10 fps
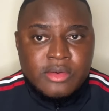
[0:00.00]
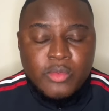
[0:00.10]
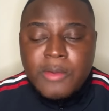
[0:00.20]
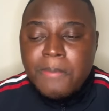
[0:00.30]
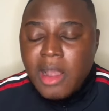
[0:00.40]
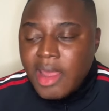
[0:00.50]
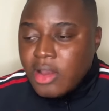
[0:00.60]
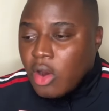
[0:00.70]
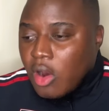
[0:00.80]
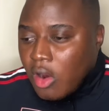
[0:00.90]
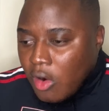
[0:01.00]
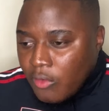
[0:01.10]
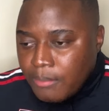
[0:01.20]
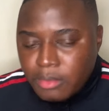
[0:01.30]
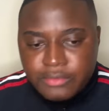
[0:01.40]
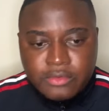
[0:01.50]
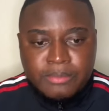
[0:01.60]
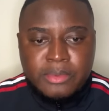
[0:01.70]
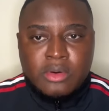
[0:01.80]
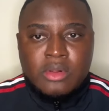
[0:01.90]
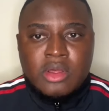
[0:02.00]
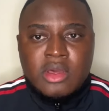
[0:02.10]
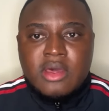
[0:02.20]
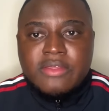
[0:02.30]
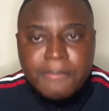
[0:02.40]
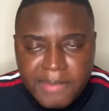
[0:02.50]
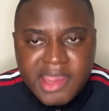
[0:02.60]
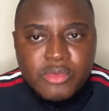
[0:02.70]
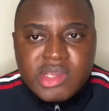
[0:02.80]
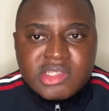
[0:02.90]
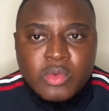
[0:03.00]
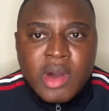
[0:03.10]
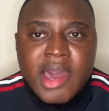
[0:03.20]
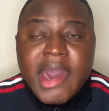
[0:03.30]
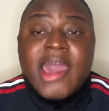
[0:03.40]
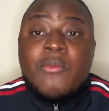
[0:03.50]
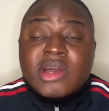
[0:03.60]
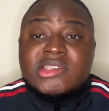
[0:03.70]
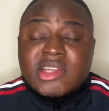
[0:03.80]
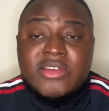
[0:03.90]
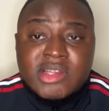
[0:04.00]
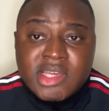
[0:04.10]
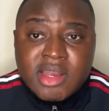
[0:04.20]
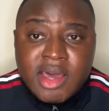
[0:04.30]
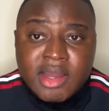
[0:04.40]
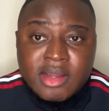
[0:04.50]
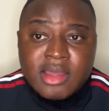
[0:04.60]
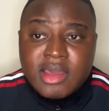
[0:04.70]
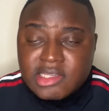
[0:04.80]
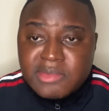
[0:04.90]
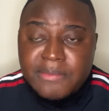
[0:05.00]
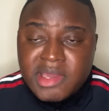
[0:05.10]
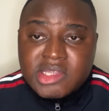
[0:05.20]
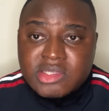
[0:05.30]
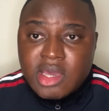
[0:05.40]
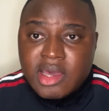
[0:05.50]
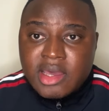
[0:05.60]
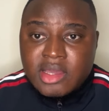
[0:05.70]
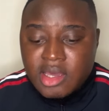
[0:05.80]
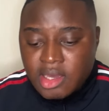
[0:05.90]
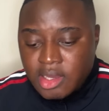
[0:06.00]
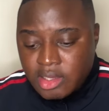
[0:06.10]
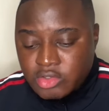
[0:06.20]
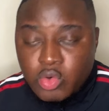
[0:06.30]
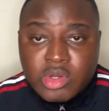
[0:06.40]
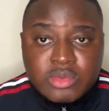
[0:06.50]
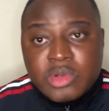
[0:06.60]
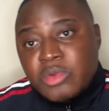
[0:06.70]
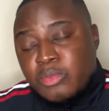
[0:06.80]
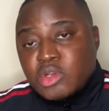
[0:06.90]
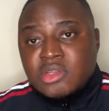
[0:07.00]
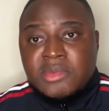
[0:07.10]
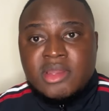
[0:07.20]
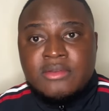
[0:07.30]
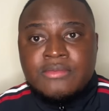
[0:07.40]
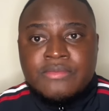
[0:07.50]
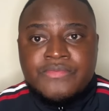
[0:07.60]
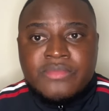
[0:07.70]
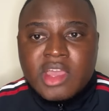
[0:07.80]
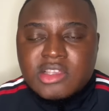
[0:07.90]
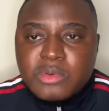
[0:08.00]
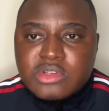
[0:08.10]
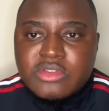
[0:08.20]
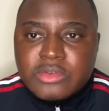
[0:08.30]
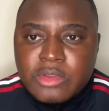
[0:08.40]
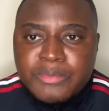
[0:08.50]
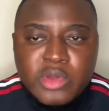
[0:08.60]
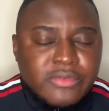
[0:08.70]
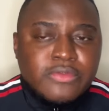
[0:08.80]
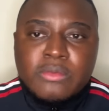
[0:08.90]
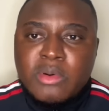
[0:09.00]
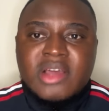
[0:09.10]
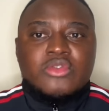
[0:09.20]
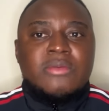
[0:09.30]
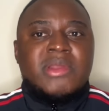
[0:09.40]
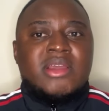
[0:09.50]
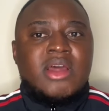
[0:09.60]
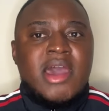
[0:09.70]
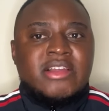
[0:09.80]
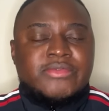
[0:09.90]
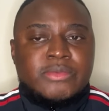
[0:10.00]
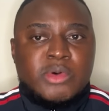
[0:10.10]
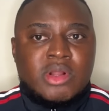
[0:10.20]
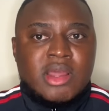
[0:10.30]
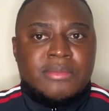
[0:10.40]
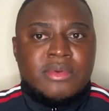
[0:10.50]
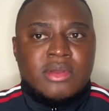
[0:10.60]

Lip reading: We play horrible football. The main reason why I wanted Erik ten Hag as my main choice when we brought him in is because of the beautiful football I saw him playing at Ajax Football Club.